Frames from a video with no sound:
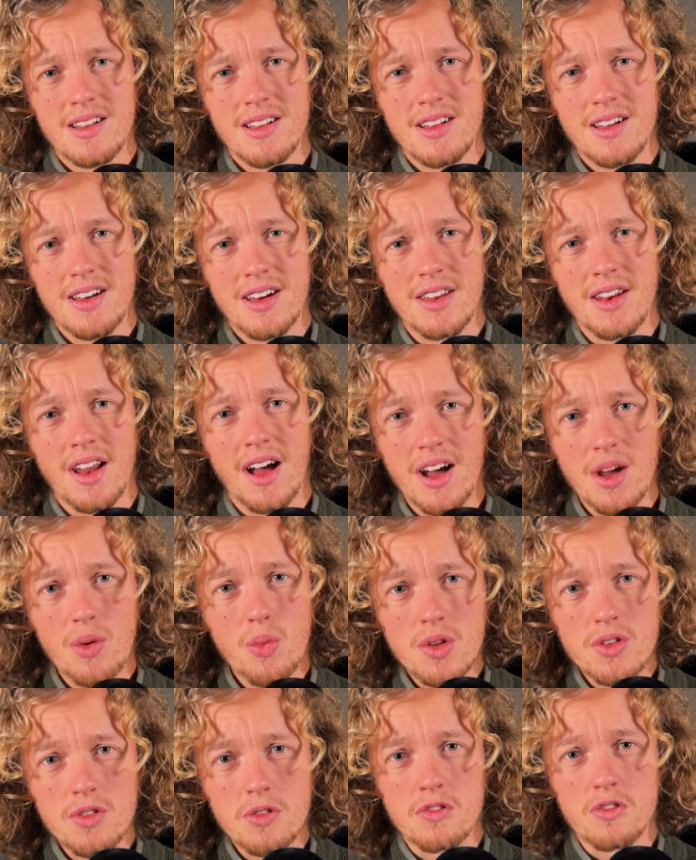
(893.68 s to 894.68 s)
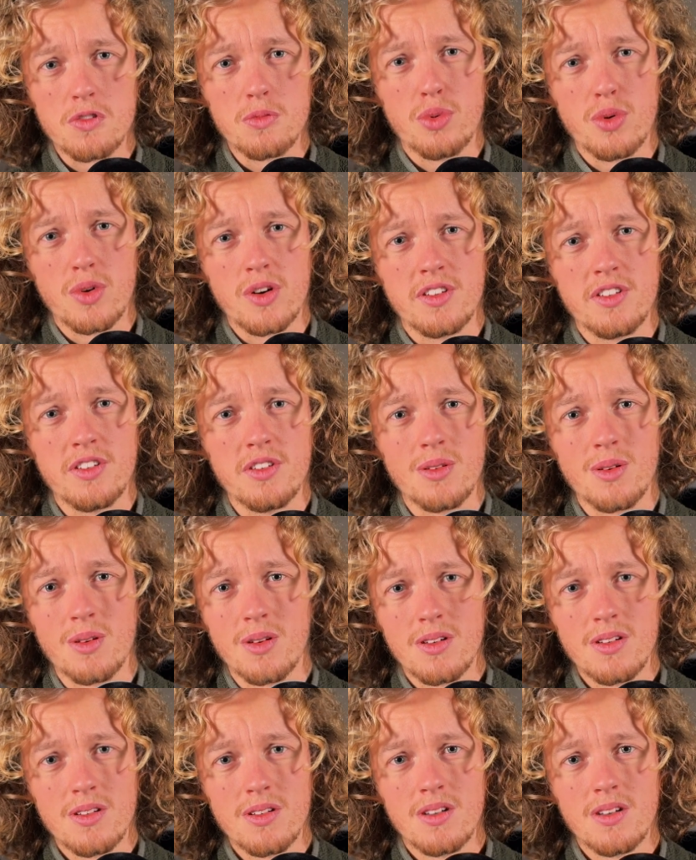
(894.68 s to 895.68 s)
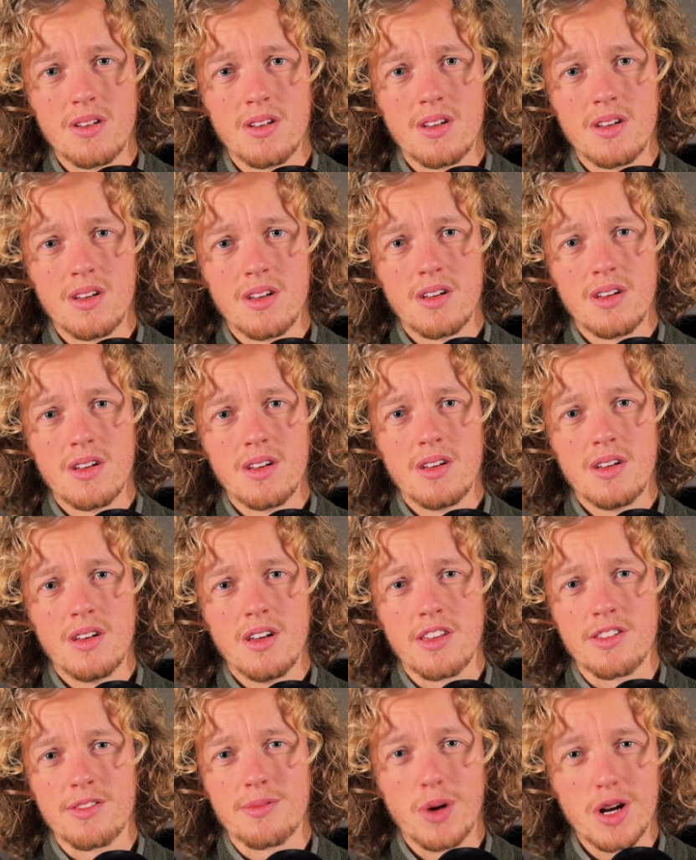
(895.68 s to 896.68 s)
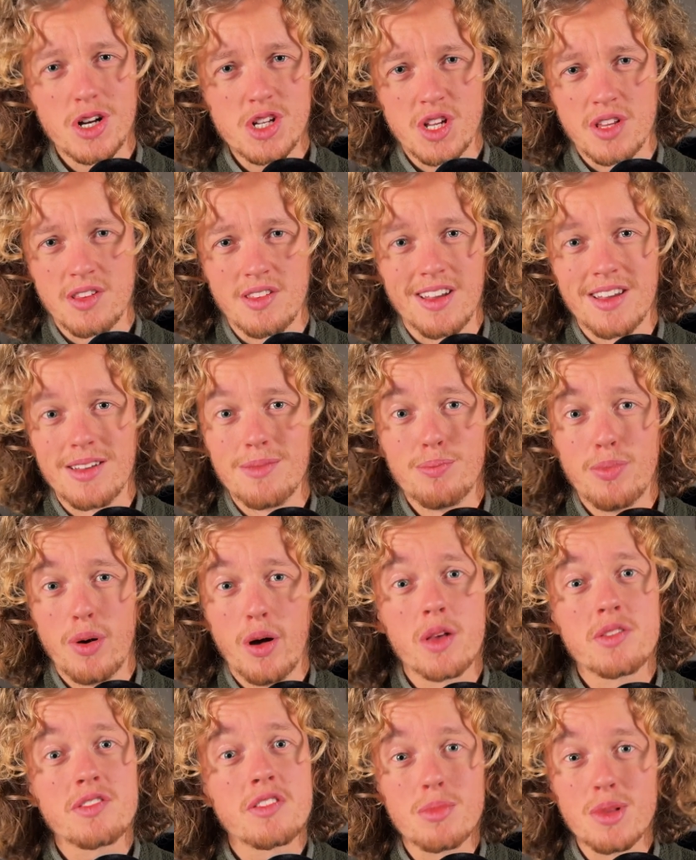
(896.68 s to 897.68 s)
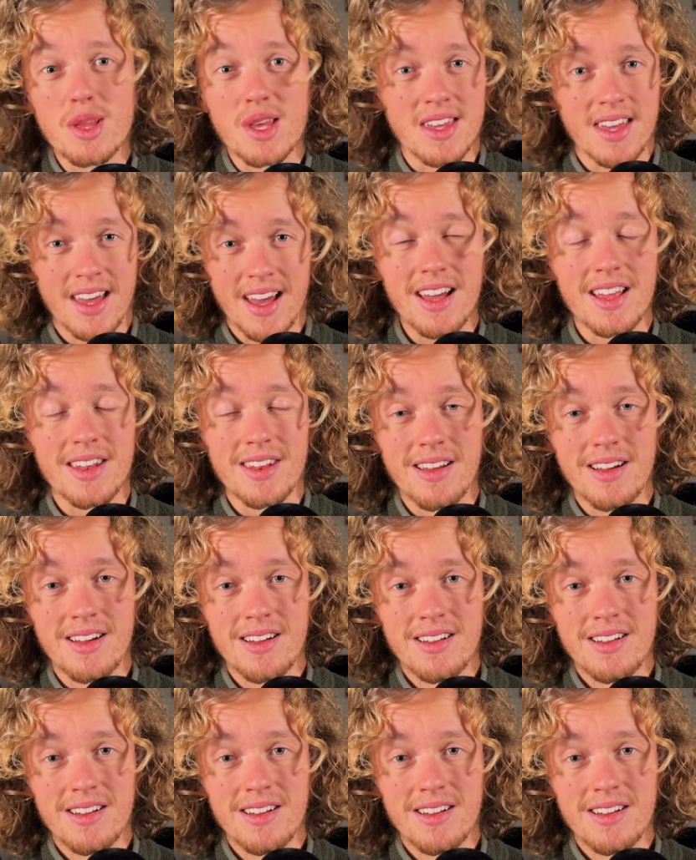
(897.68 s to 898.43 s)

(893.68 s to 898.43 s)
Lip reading: And I want to support you as much as I possibly can.